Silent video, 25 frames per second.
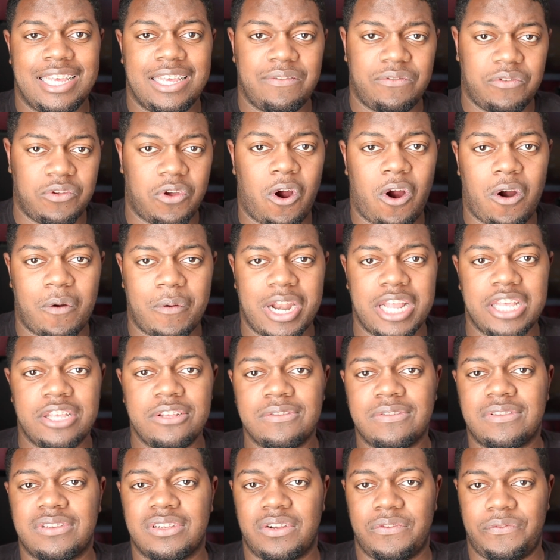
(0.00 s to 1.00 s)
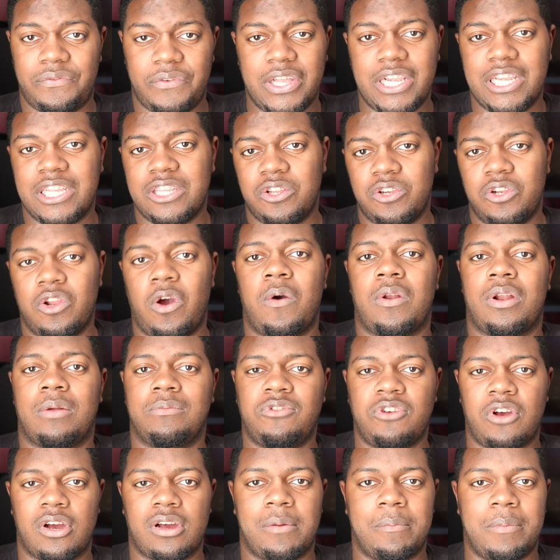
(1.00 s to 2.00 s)
If you're already used to the feeling, you know what I'm
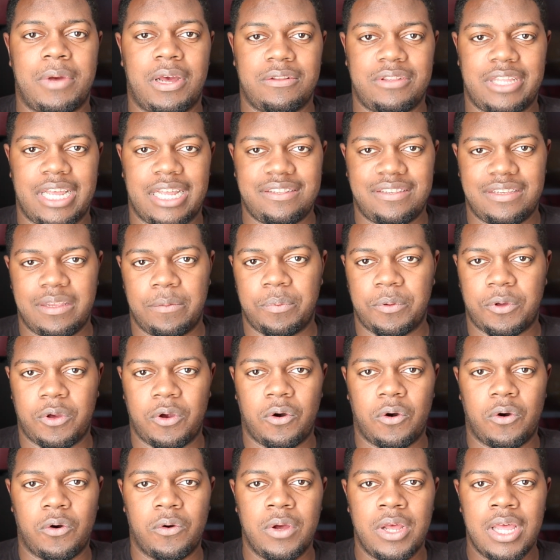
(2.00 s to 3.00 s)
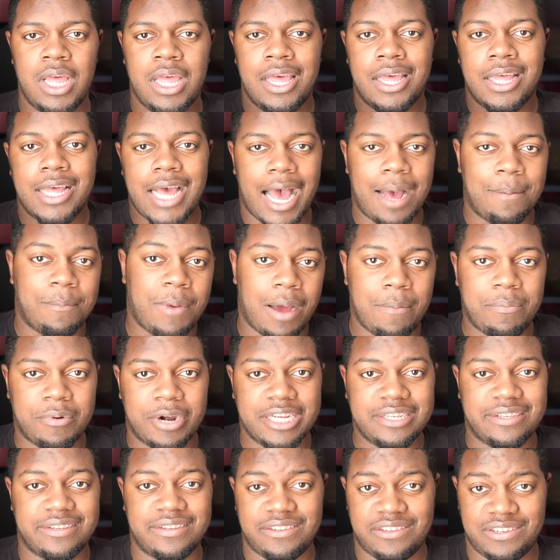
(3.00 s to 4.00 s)
talking about, that typical, my
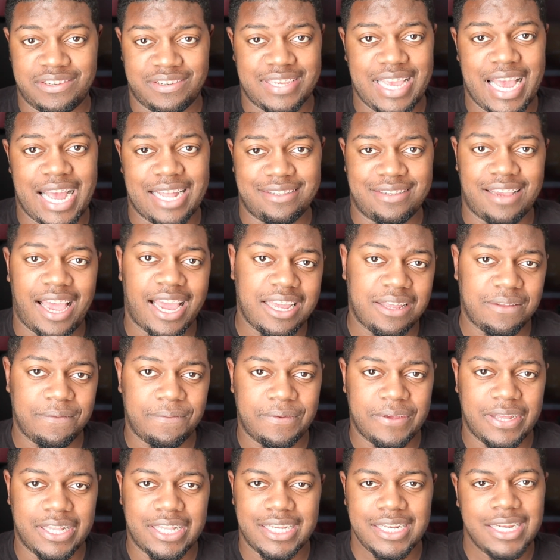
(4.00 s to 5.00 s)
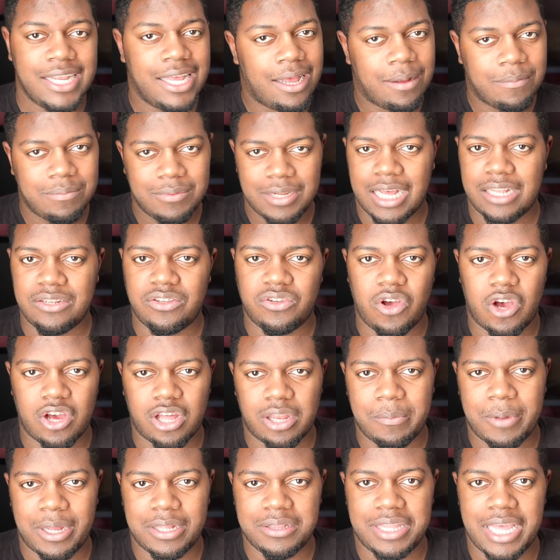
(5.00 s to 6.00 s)
braces just got tight and feeling. I'm not
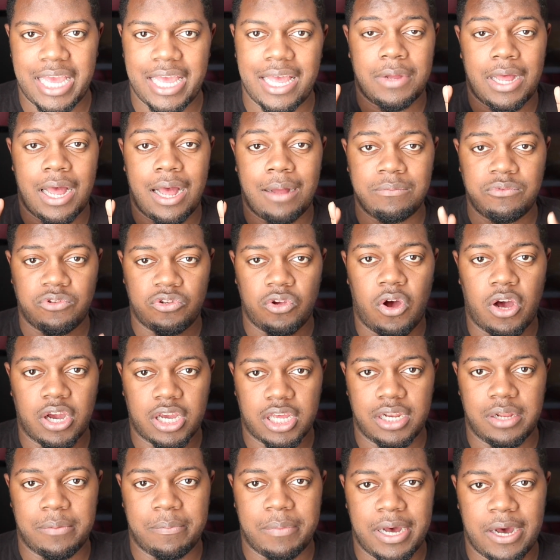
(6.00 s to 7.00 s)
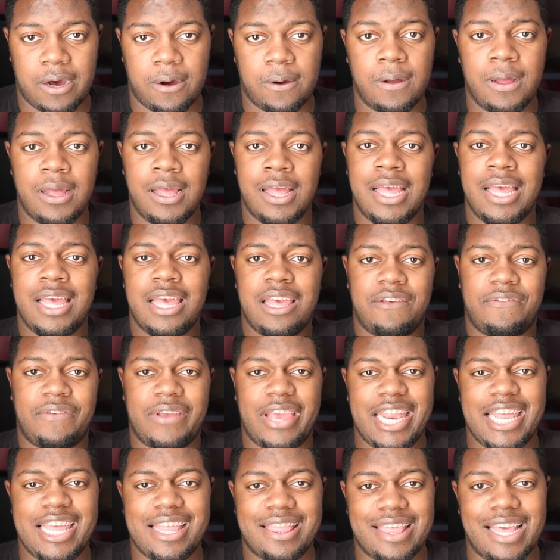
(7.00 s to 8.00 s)
talking about that. I'm talking about if
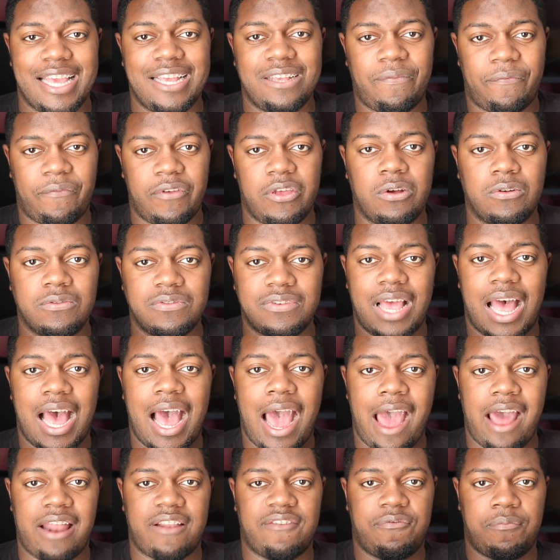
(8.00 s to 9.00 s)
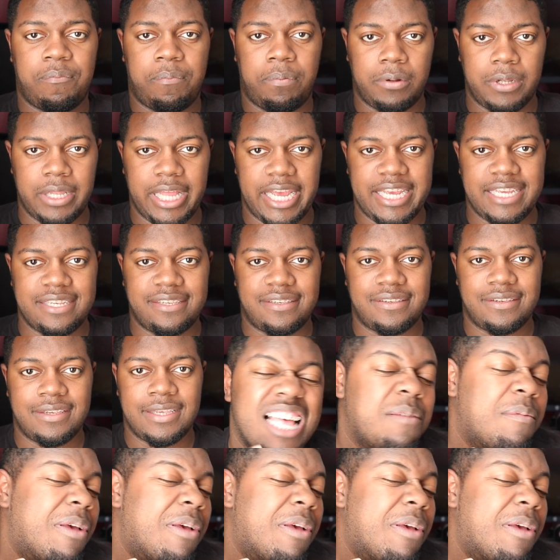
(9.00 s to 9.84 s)
anything feels out of place.